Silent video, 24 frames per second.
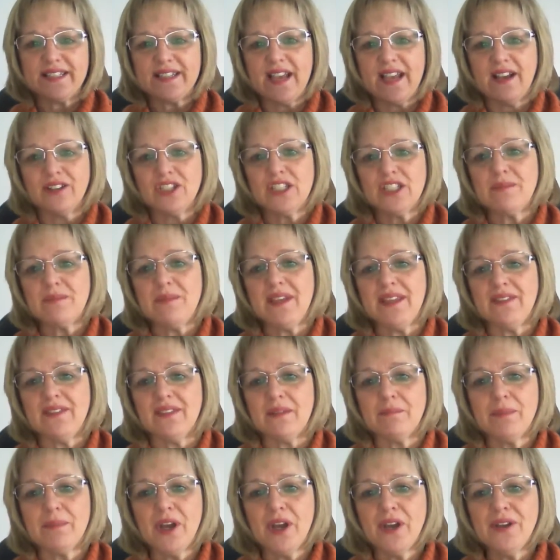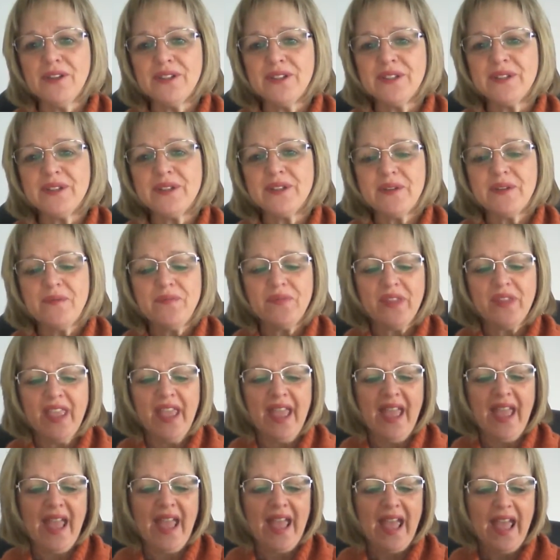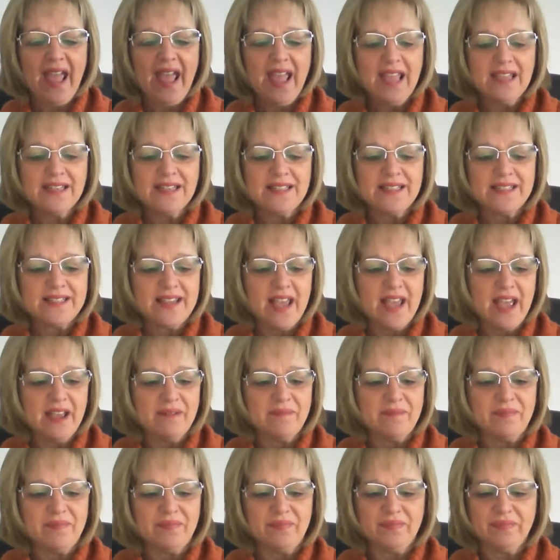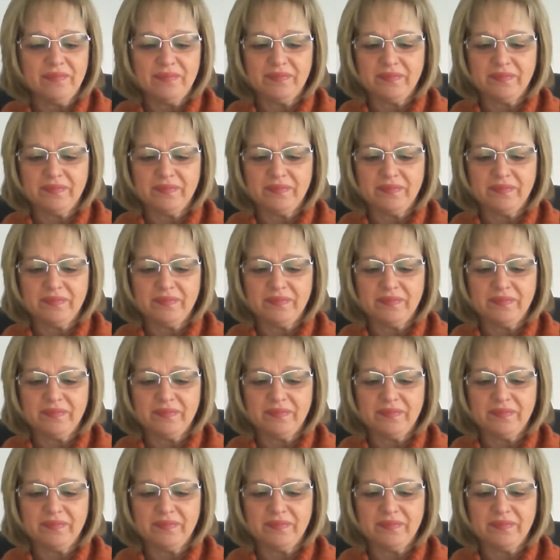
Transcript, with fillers: down to me in the post and um,